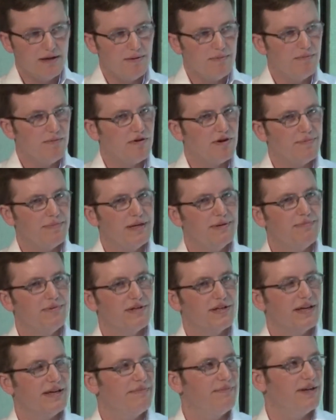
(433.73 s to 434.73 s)
more people
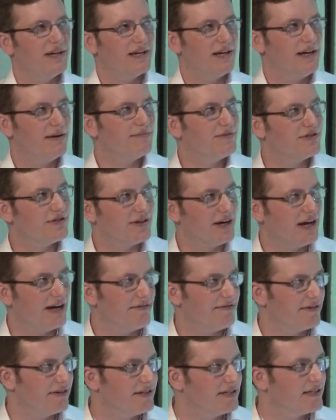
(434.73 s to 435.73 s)
can become
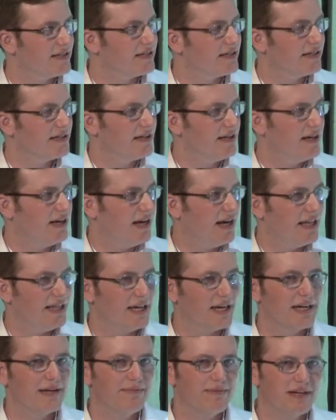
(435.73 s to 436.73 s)
drivers, and
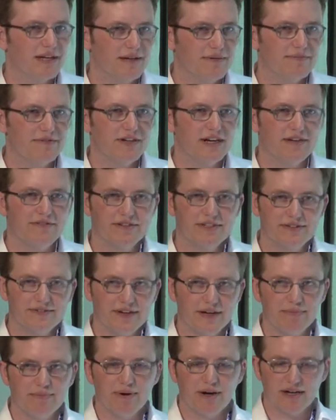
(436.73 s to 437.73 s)
they can become drivers
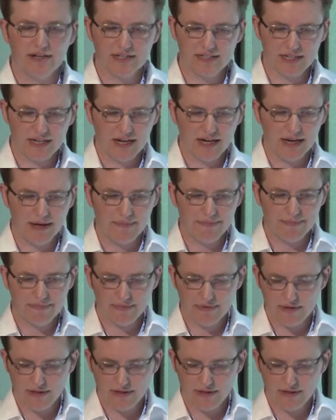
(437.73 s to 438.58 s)
very part-time.